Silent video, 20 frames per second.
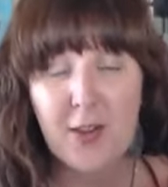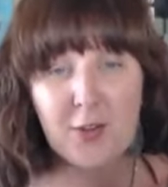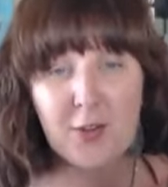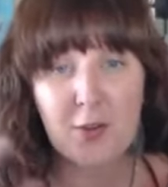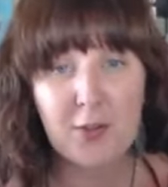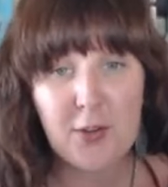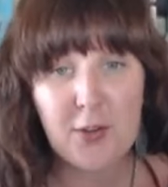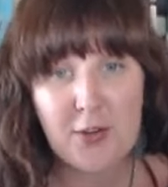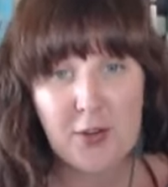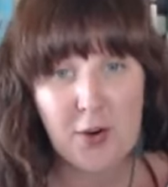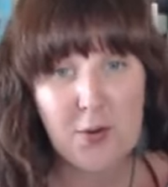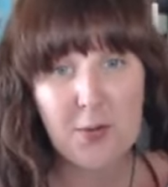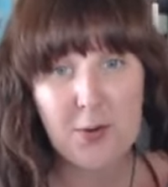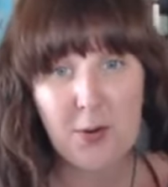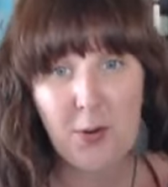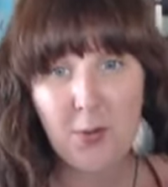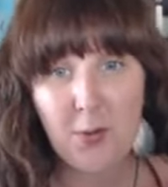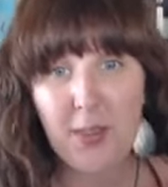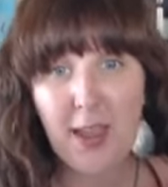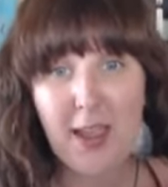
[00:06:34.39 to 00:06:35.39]
So if you don't
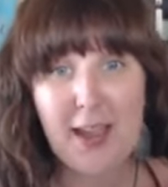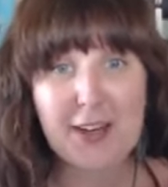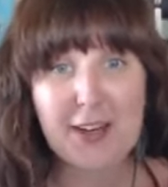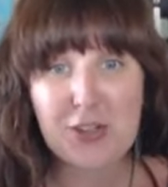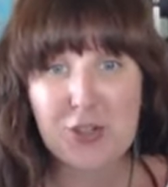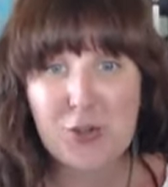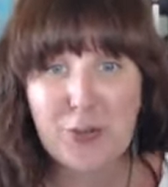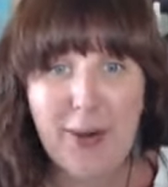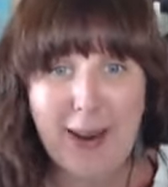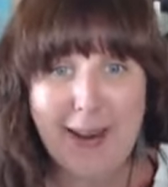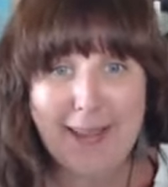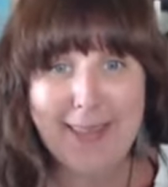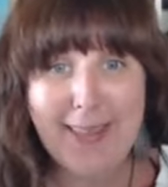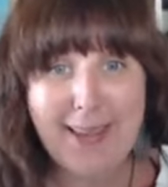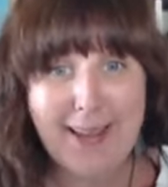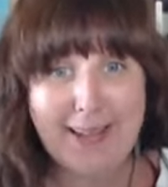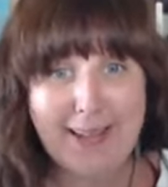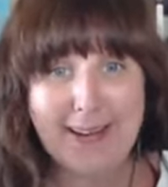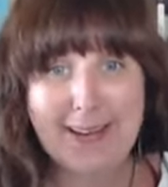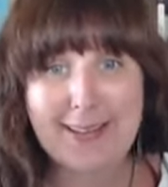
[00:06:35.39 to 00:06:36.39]
know that, try
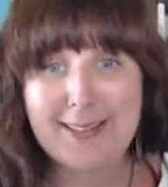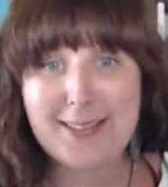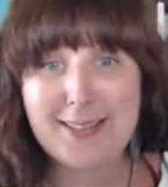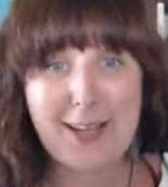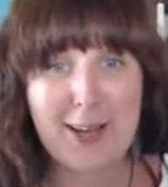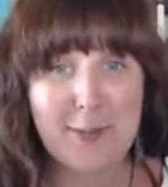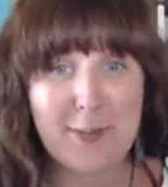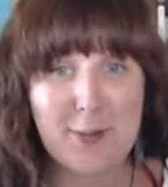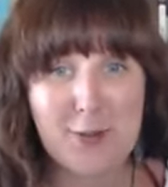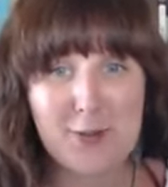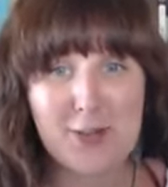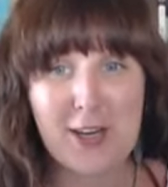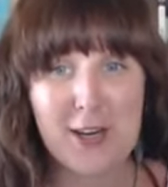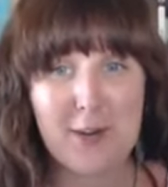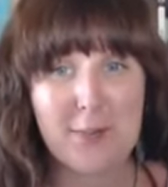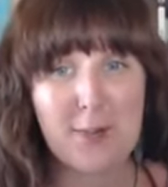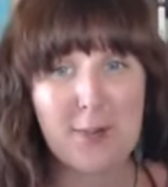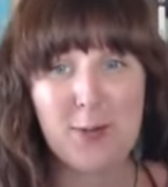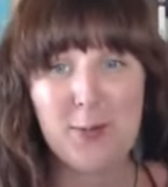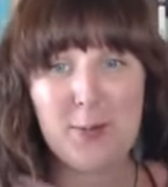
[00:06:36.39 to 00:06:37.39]
that next time you
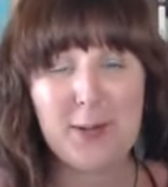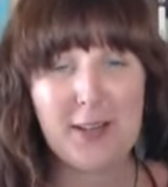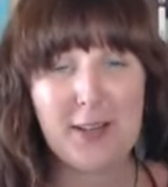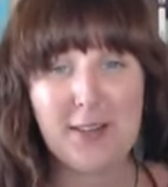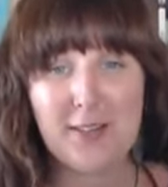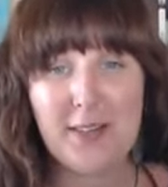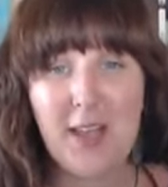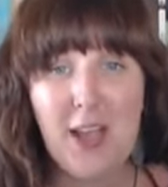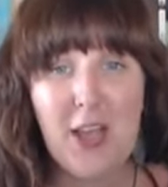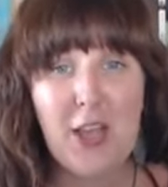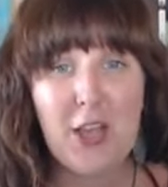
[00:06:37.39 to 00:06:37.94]
shampoo, because